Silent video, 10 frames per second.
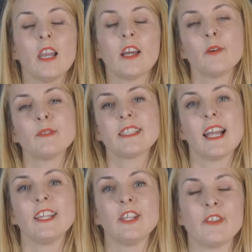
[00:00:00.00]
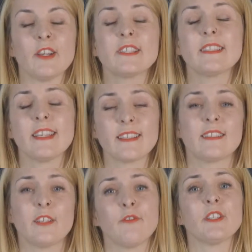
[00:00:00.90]
Like I was telling you, there are 6
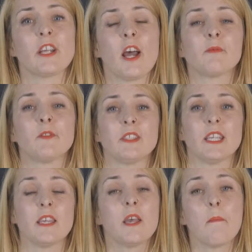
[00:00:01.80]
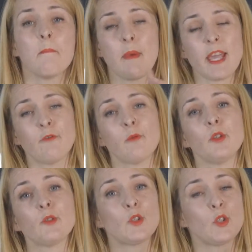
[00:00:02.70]
different types of tea made from
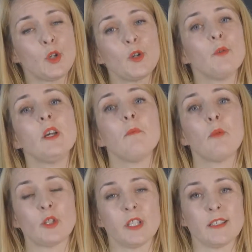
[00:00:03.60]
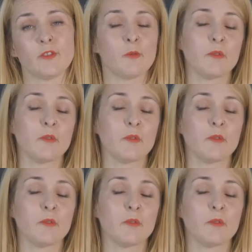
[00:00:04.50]
those 2 bushes, from